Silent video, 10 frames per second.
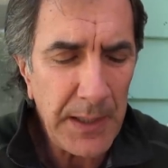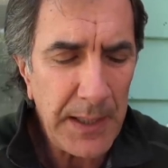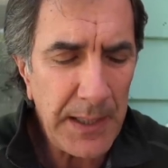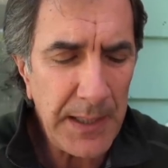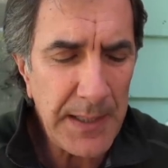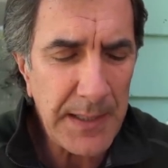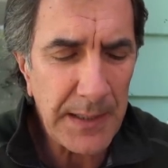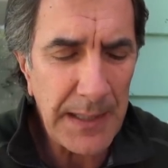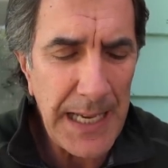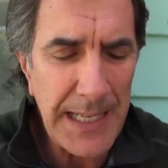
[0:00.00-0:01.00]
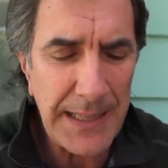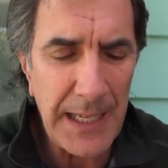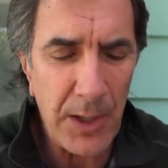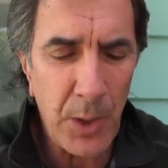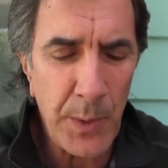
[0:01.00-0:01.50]
he's like
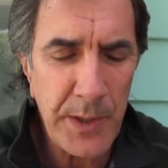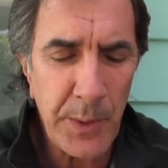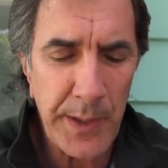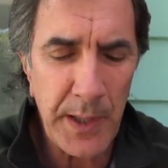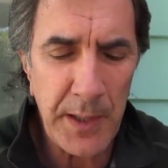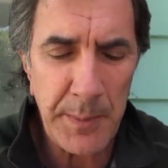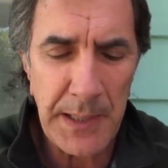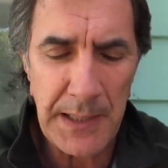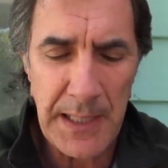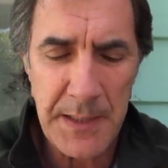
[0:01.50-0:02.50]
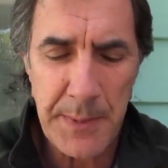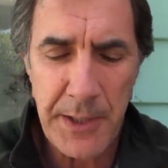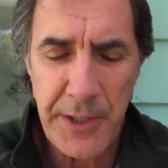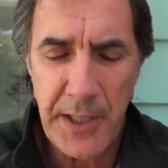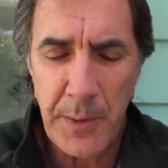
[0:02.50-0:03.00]
that, always going under my legs, my
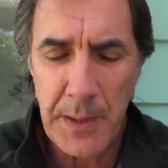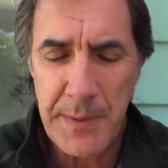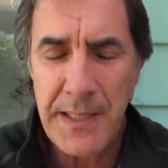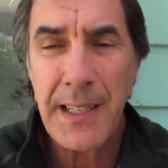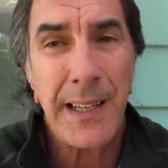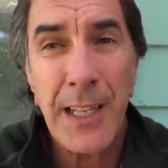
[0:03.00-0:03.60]
chair when I'm seated,